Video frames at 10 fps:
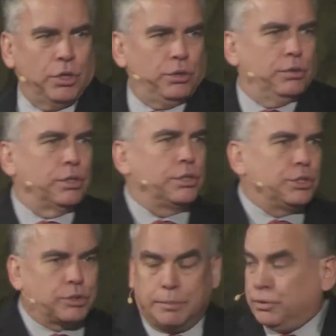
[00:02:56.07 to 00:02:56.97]
you look at the
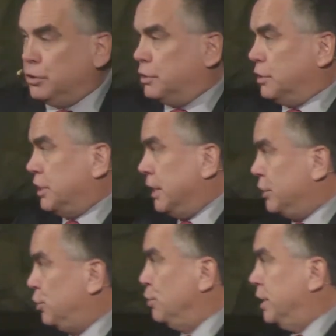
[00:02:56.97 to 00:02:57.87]
scriptures, it
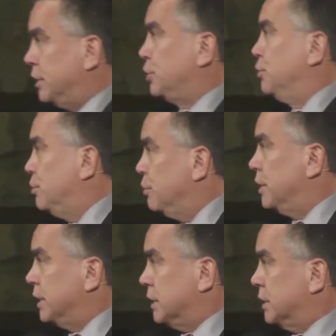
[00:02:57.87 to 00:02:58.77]
says, do this, you do
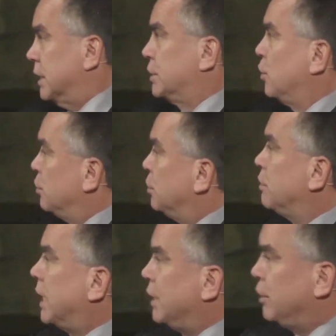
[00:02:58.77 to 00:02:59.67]
this, it says, don't do
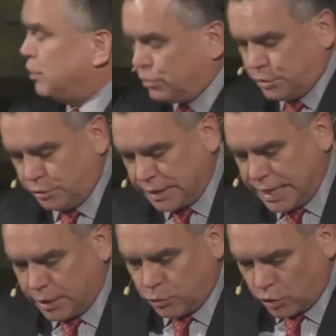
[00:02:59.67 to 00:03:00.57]
that, you don't do
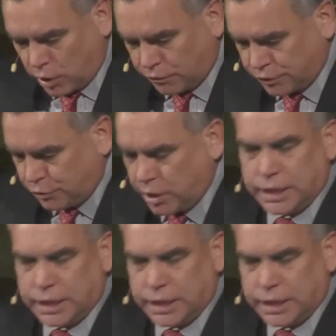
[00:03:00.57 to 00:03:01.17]
that, and we're off and